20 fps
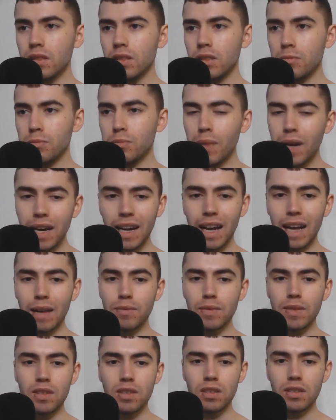But
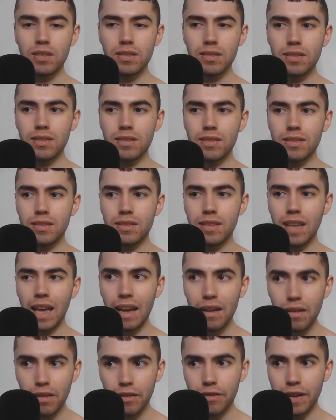I'm
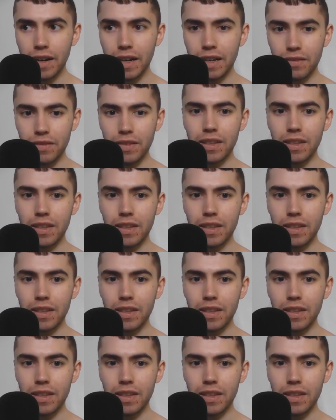terrified of